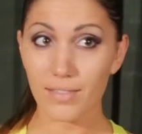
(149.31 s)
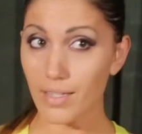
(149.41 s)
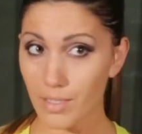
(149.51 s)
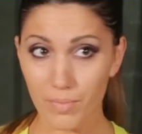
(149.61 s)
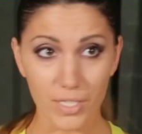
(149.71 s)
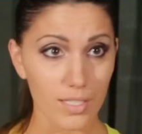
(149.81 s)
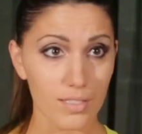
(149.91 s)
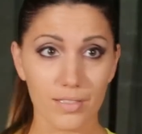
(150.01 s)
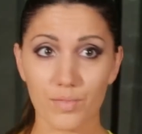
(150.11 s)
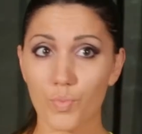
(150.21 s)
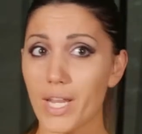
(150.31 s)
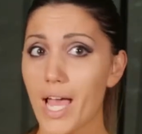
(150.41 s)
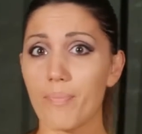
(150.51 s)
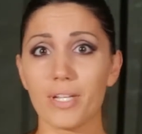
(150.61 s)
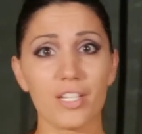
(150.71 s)
second opinions, what
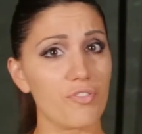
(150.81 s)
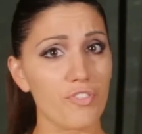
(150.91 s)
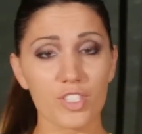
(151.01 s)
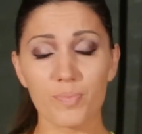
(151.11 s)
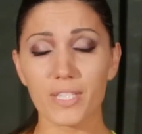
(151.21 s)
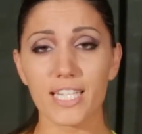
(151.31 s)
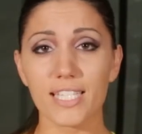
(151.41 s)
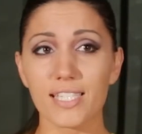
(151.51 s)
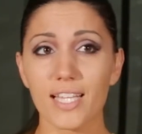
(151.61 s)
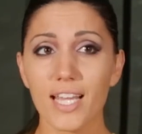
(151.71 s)
happened in the first place.